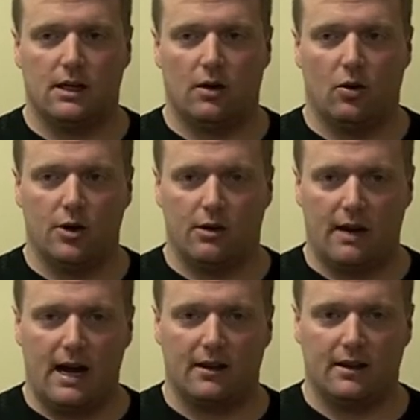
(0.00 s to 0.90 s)
or your
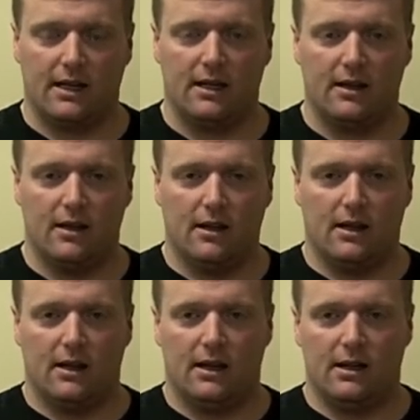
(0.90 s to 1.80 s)
athlete
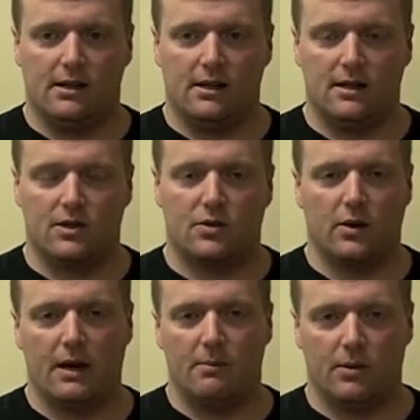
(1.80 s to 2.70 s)
is
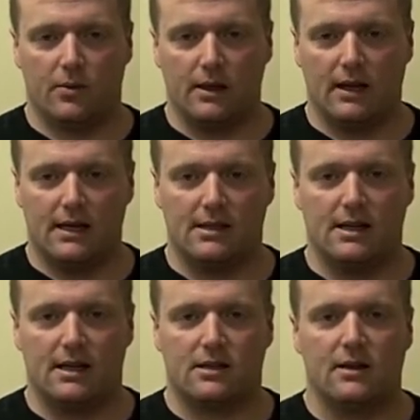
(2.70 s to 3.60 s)
great, but realize
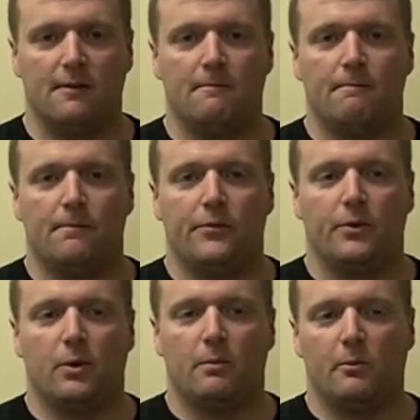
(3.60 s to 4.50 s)
this:
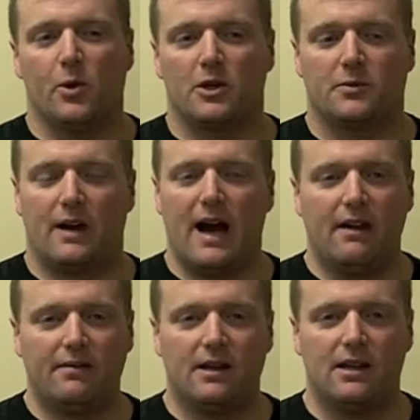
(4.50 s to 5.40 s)
what works for
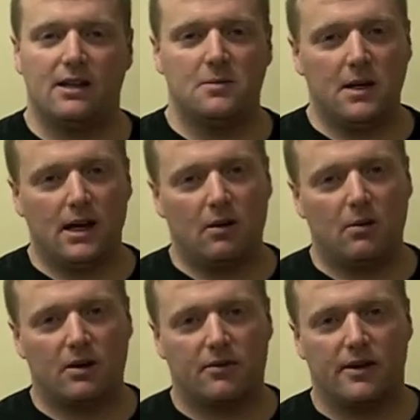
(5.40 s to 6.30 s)
half the kids may not
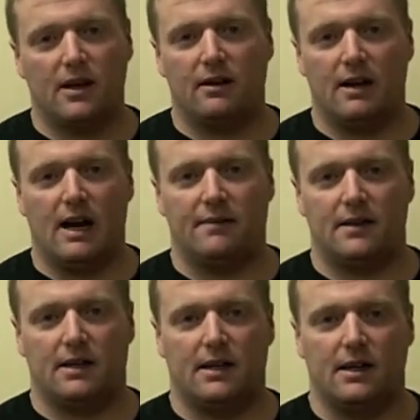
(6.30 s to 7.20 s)
work for the other half
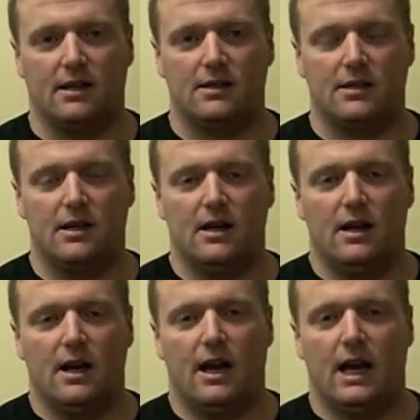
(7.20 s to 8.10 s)
the kids.
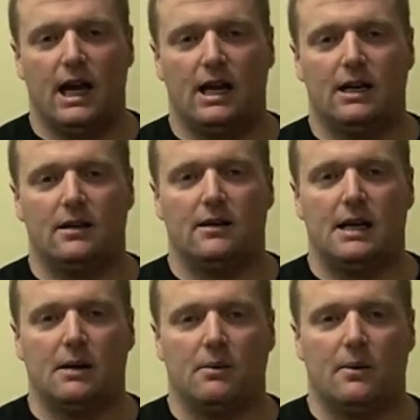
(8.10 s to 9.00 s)
And
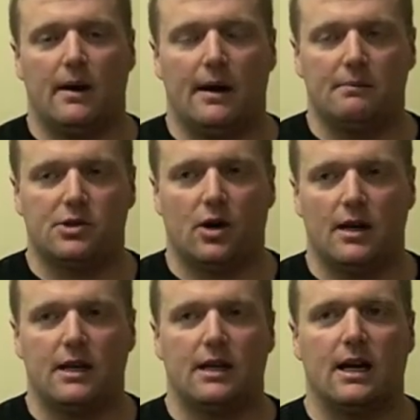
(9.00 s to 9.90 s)
I'm
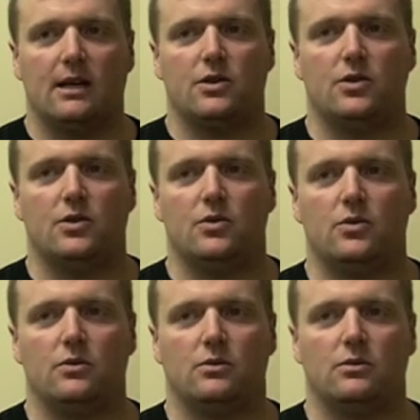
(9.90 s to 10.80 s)
starting to get
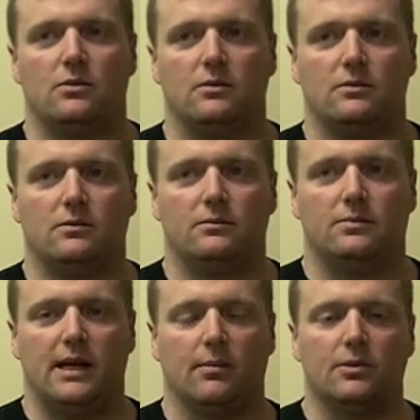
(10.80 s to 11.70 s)
to
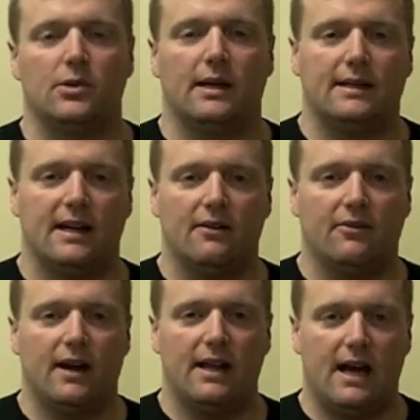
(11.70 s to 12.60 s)
be able to
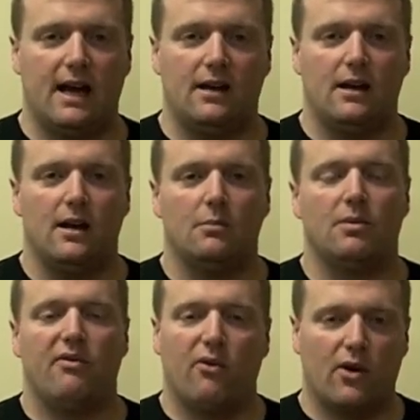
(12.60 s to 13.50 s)
identify that
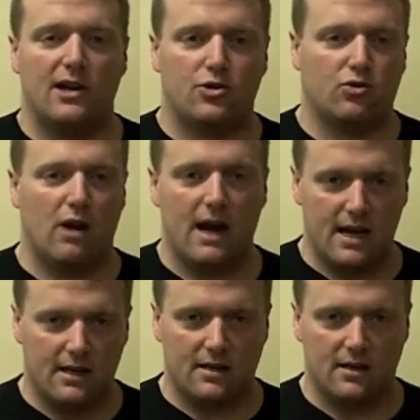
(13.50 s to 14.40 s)
before I try
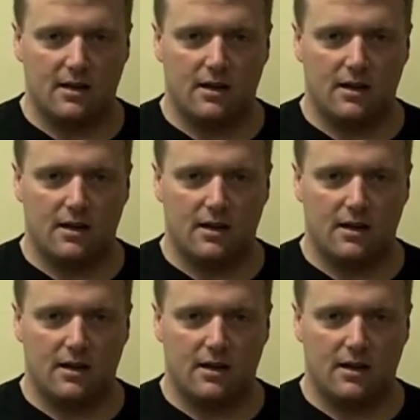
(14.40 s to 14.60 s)
it.